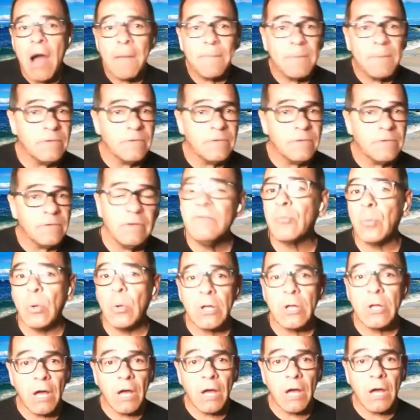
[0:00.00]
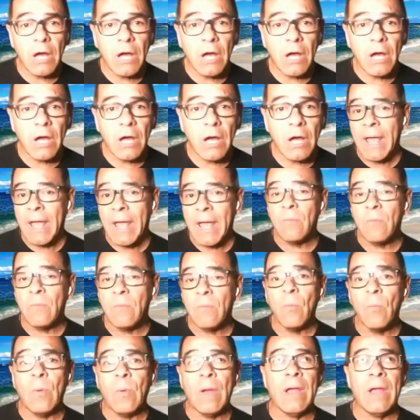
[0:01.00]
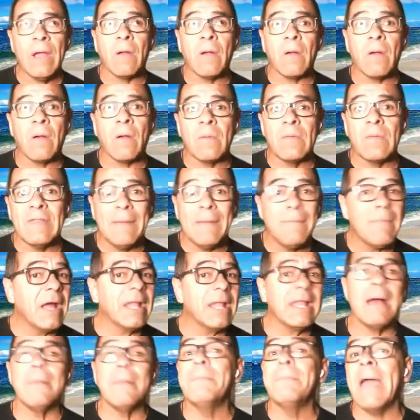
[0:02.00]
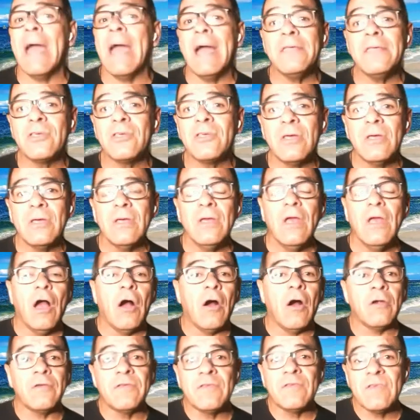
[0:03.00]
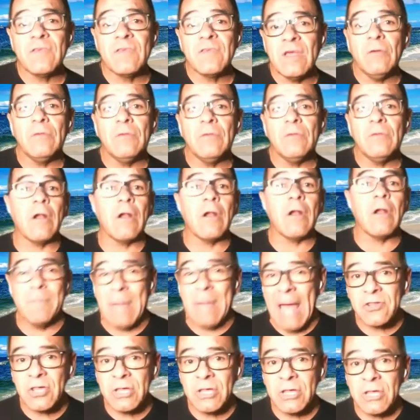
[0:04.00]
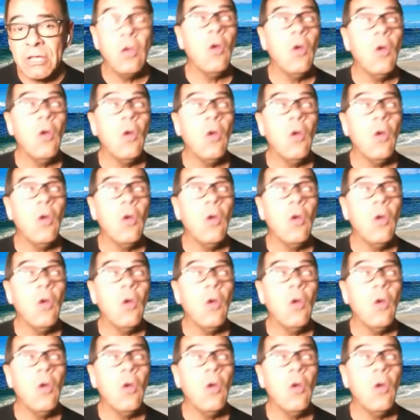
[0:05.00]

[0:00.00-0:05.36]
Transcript: opportunities will come our way where they might not match our skills and our passion.